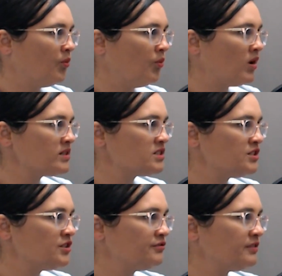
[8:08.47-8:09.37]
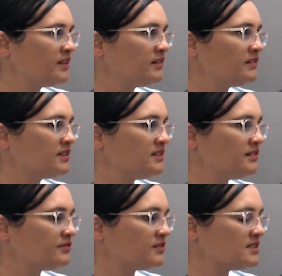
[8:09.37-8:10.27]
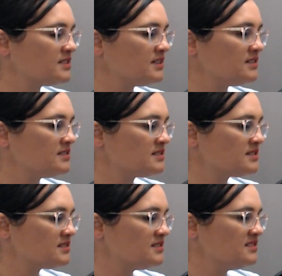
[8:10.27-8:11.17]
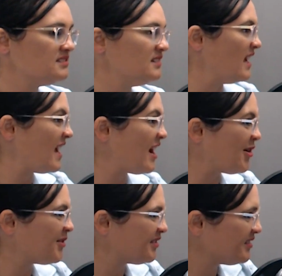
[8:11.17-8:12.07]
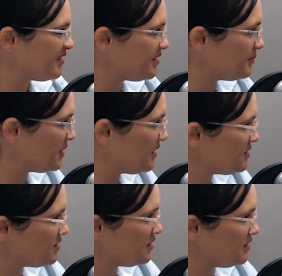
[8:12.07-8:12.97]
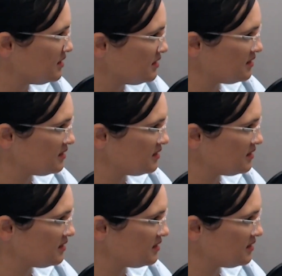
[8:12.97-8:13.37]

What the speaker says: what do you feel the difference is now compared to,